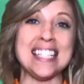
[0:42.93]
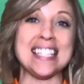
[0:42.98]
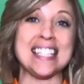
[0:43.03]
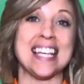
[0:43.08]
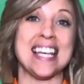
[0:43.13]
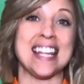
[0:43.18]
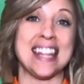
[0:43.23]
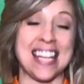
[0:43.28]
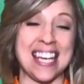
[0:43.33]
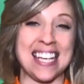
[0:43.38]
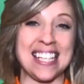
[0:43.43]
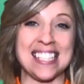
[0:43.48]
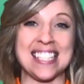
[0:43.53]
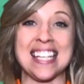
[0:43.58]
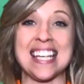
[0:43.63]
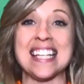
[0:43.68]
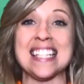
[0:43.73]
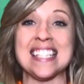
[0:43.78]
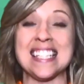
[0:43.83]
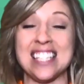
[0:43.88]
things
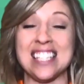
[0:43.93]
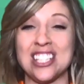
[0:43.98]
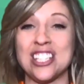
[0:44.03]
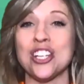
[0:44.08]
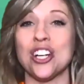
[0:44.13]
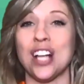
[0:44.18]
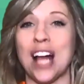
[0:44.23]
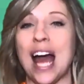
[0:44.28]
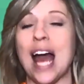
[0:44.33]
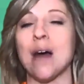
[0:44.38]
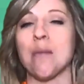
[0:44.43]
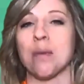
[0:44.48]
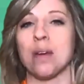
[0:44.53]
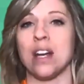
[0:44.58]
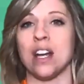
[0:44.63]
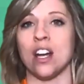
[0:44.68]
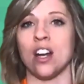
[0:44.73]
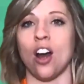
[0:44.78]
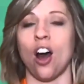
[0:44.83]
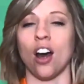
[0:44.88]
can still happen
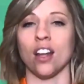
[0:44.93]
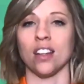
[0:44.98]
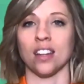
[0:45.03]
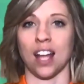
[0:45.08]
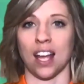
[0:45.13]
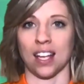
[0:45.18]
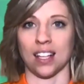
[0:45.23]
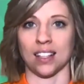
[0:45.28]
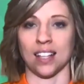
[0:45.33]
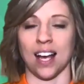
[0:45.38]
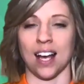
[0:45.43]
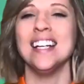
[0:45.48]
in an online class.